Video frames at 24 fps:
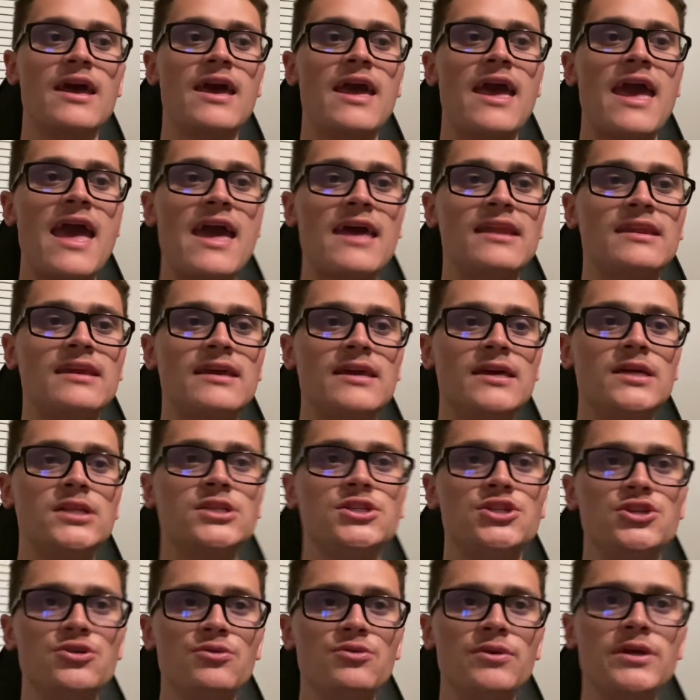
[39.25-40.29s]
and in
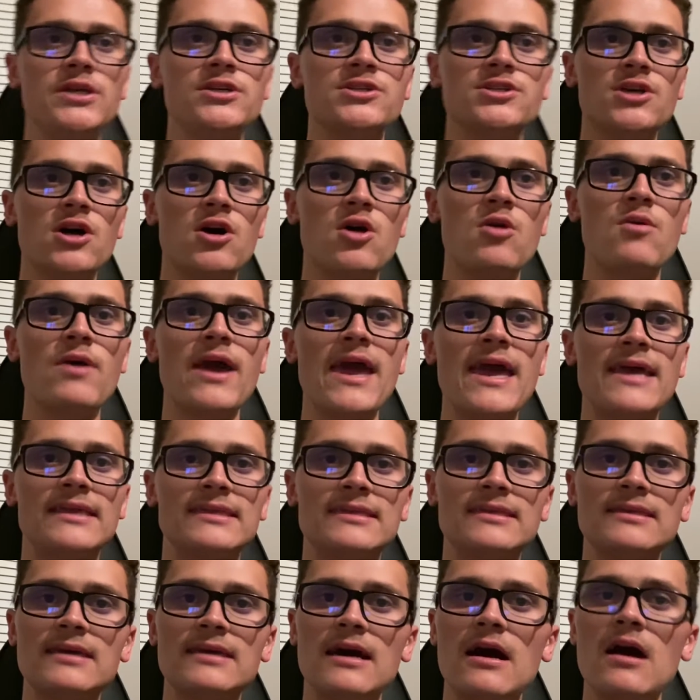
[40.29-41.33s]
doing so,
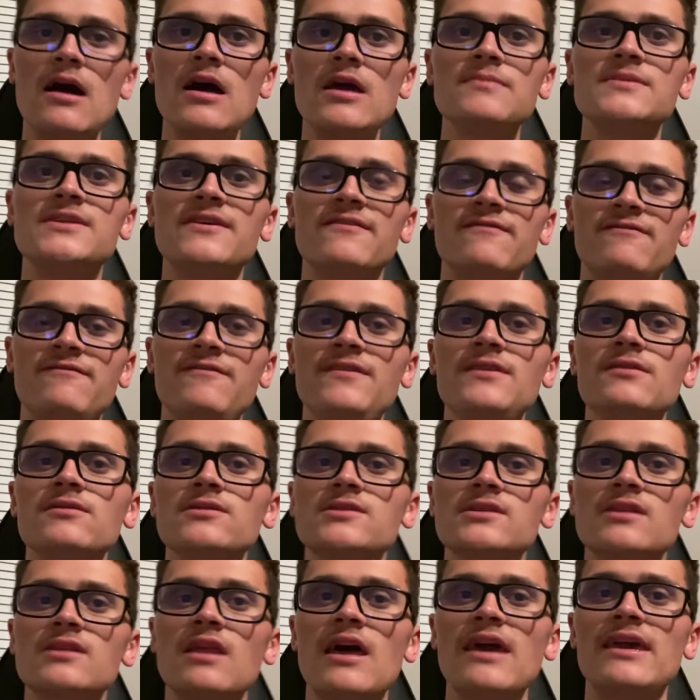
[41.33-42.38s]
at times it
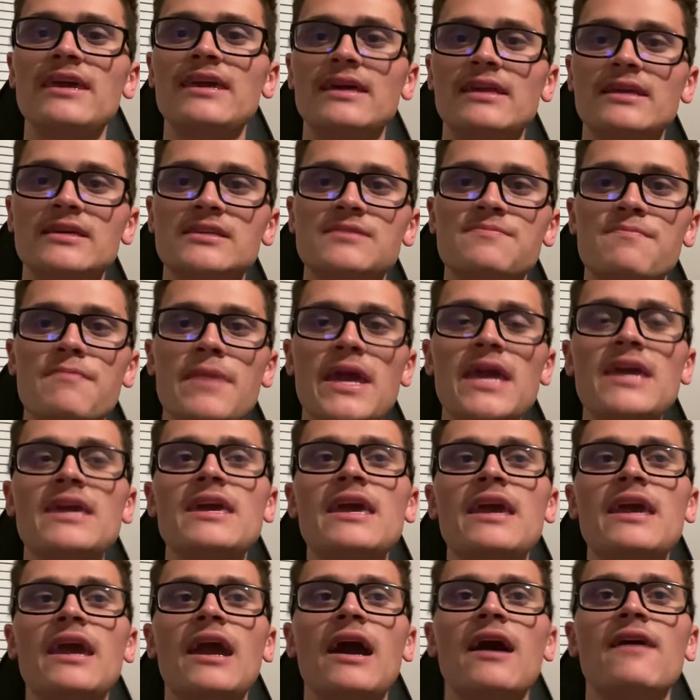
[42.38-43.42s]
feels like it is
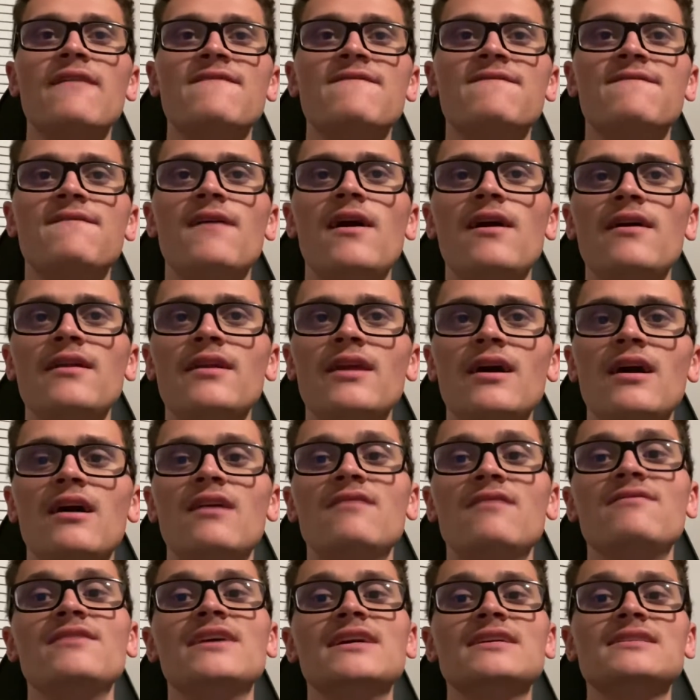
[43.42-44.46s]
making fun
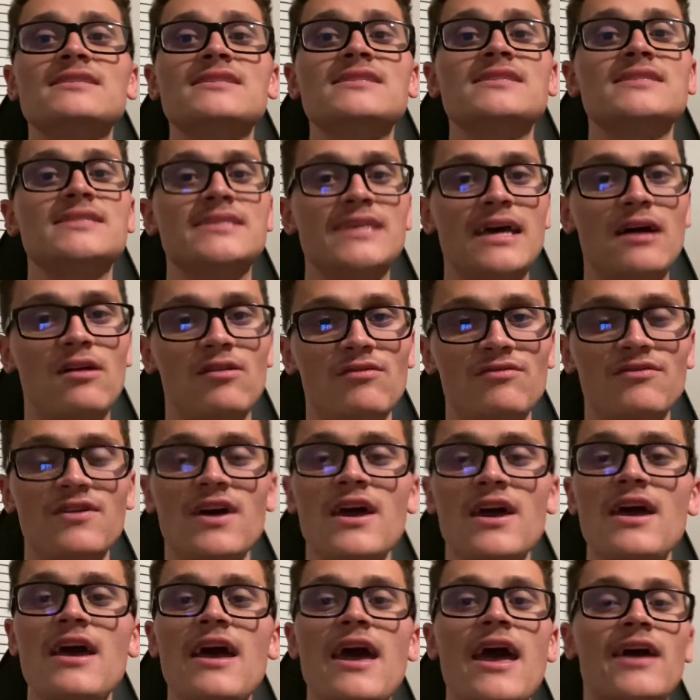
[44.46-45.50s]
of itself.
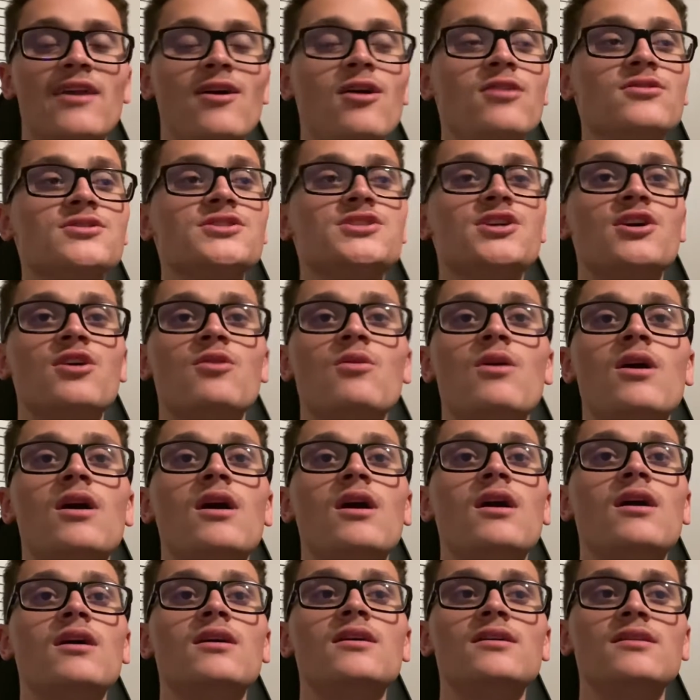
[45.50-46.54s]
And also,
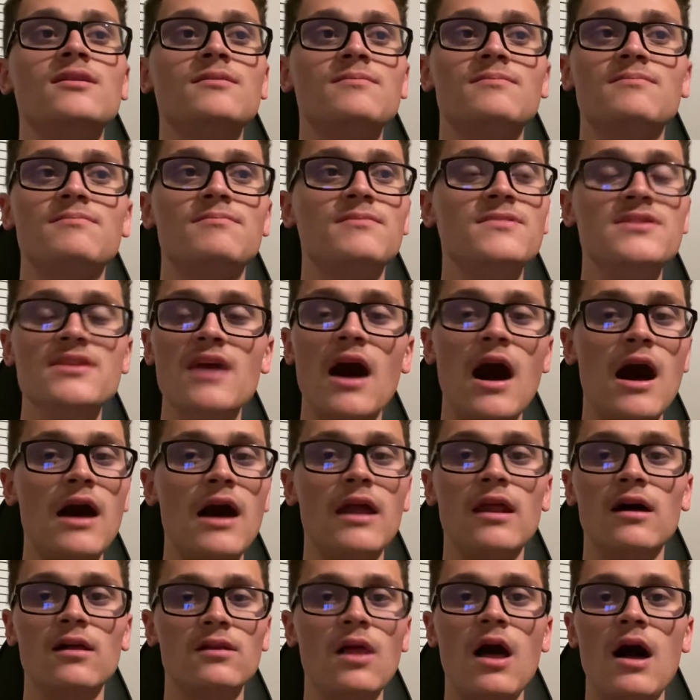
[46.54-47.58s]
not
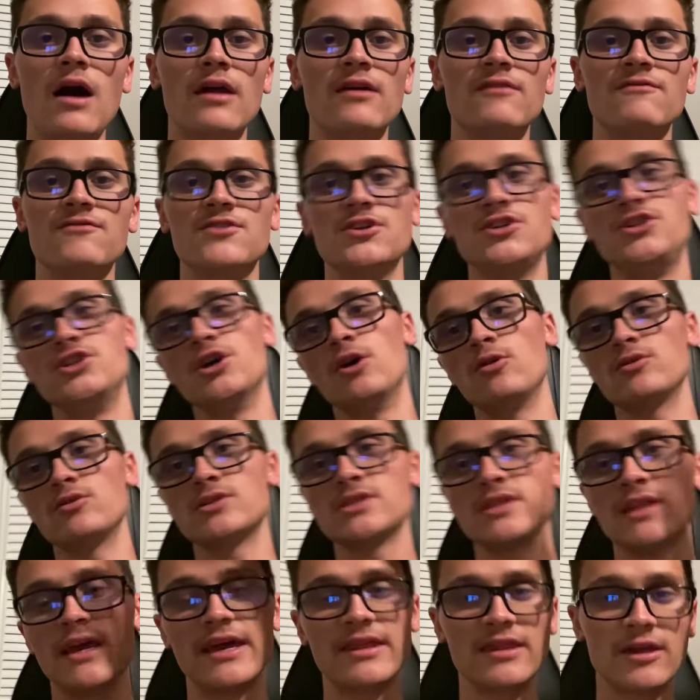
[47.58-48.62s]
a lot of the jokes
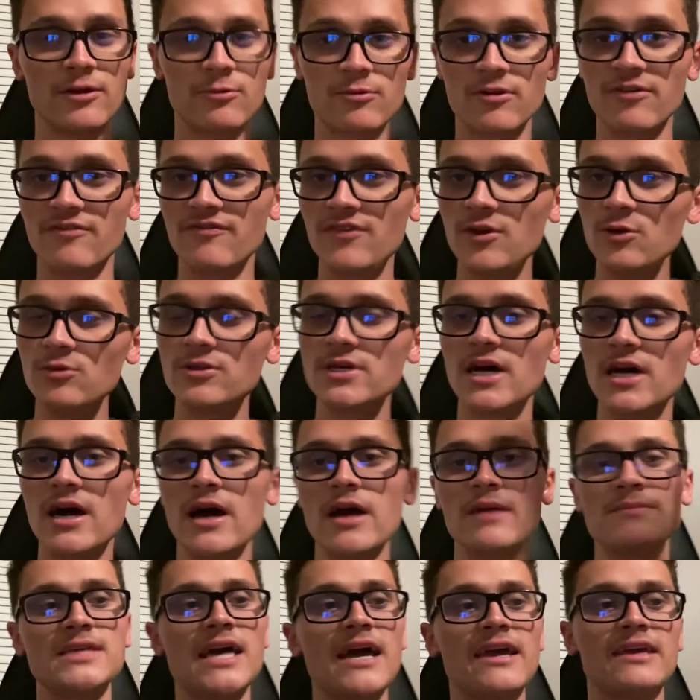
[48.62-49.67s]
land. There were a few
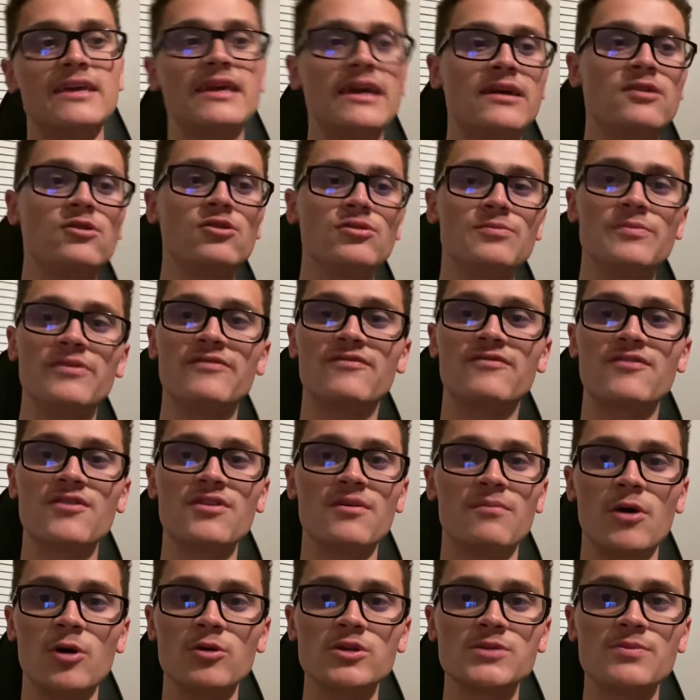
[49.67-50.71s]
times I giggled, but for the
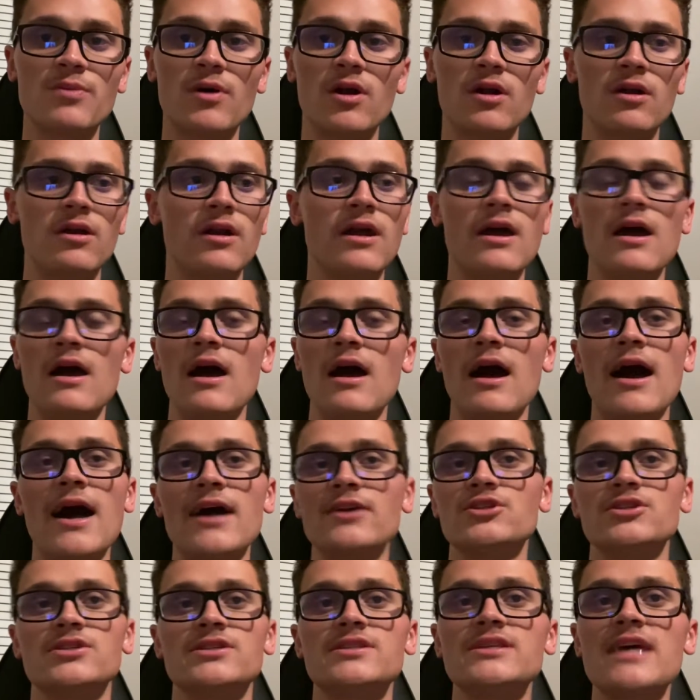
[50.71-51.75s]
most part, I
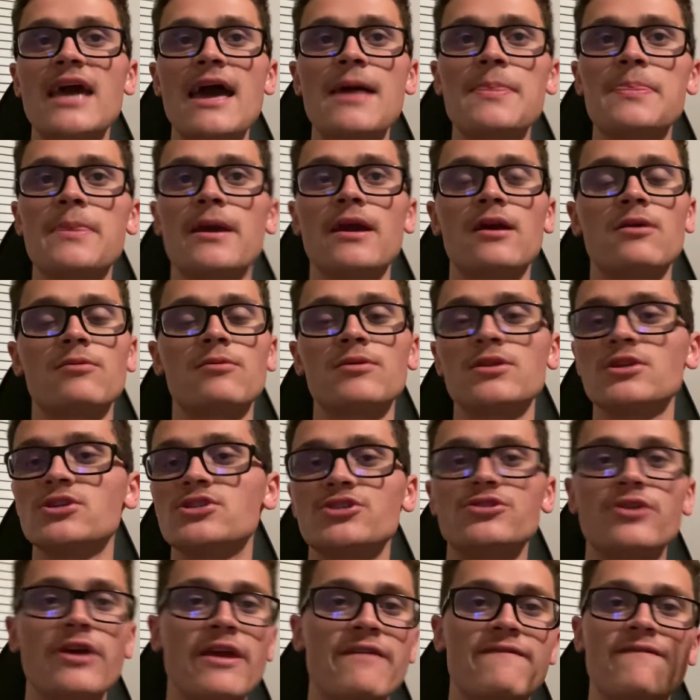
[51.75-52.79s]
just sat there with a
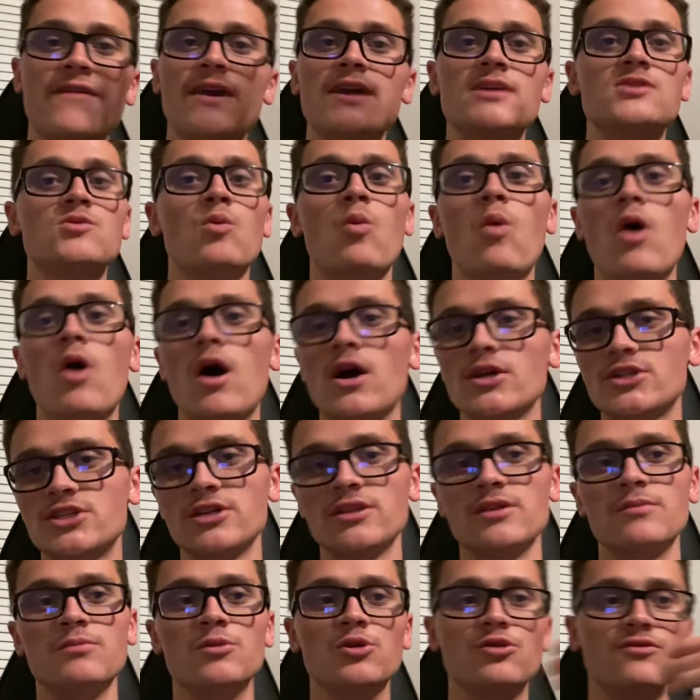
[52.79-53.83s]
straight face watching
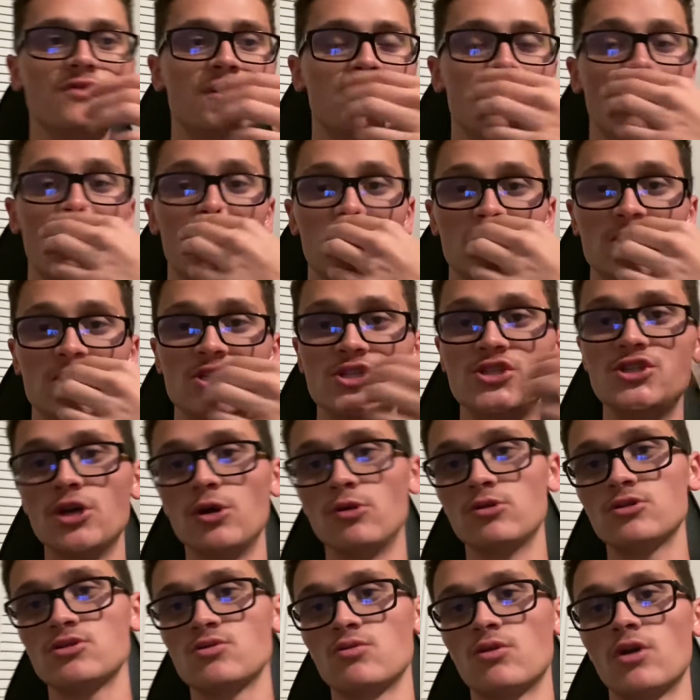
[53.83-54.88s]
the movie while these
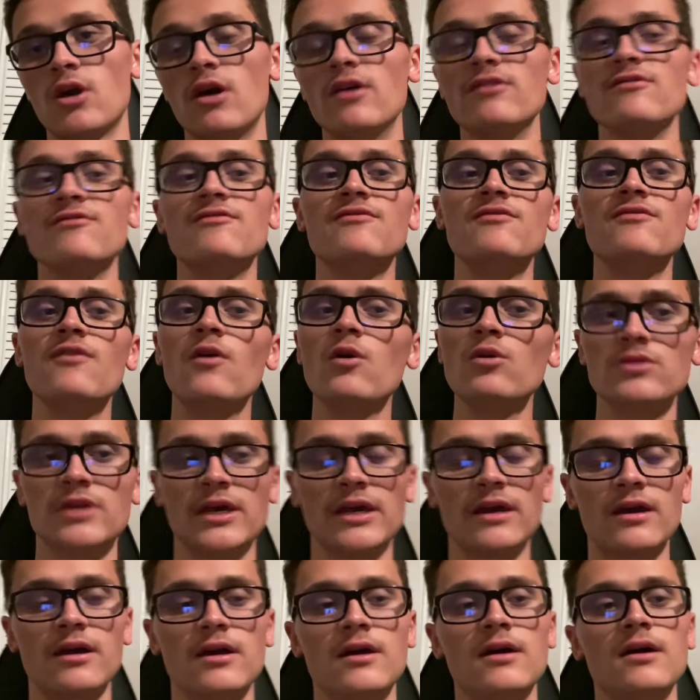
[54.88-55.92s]
jokes were
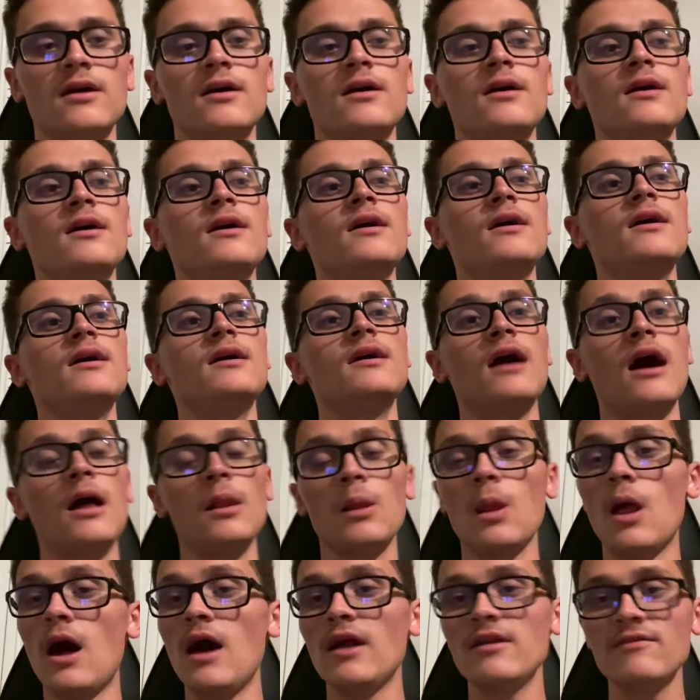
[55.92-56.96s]
unfolding. A
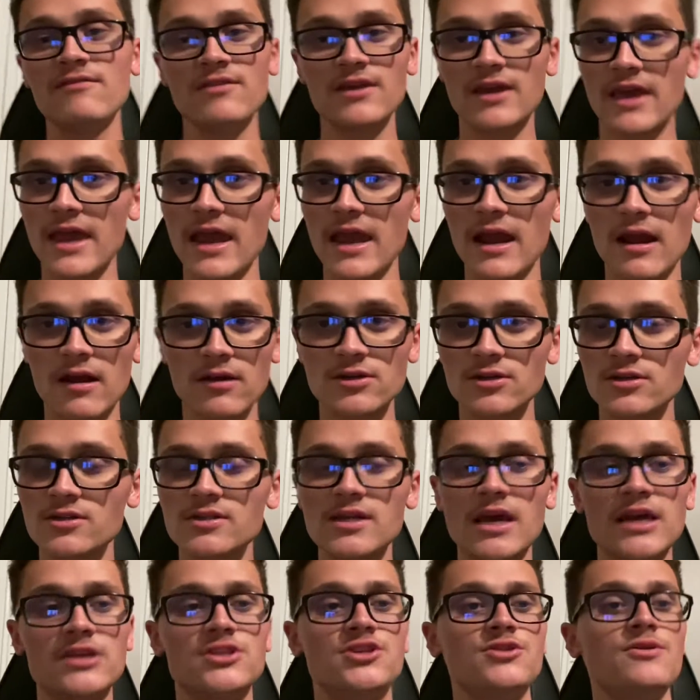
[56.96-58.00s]
lot of the characters,
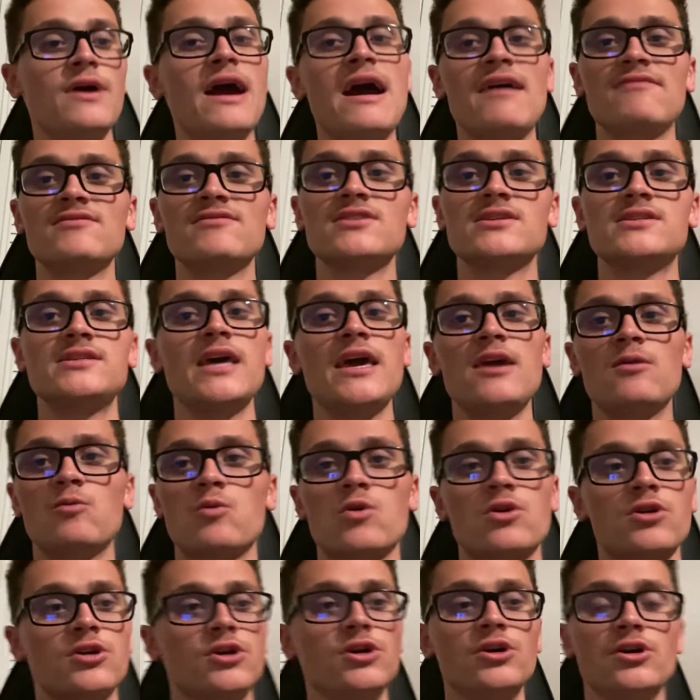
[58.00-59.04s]
I do have to say,
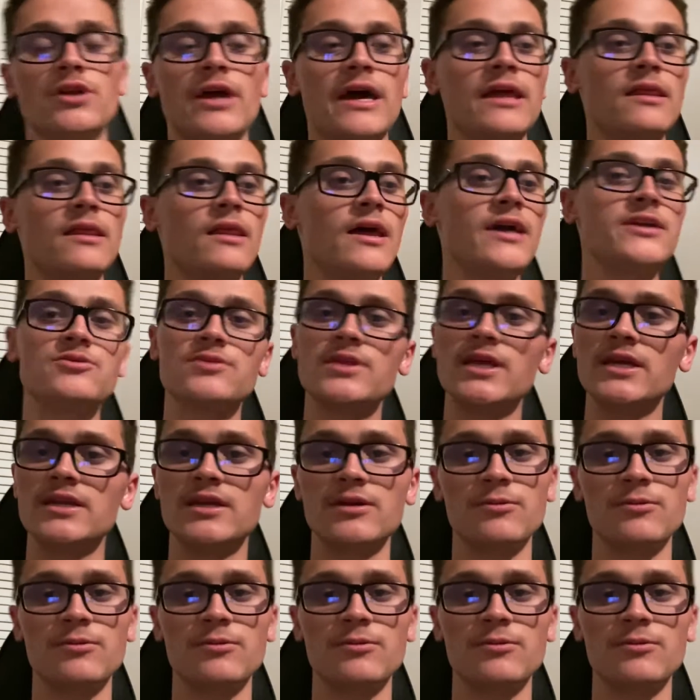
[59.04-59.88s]
were good. I liked what they did